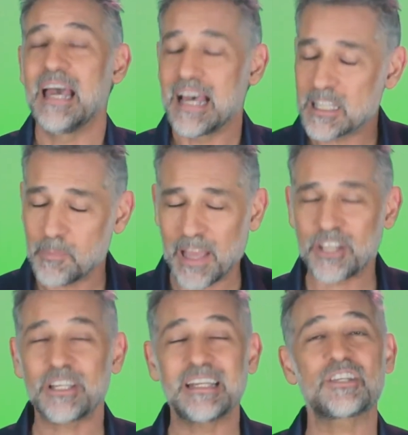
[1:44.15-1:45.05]

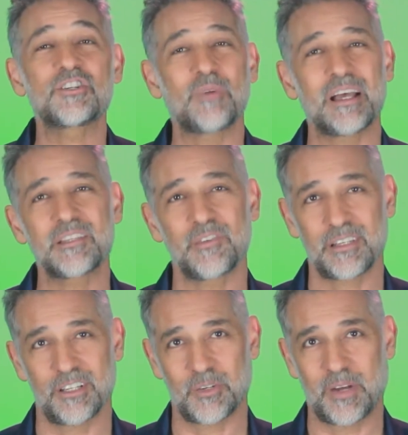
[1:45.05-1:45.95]
especially in a stressful
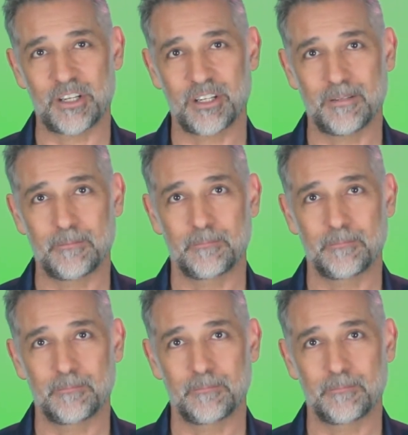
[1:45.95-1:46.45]
situation.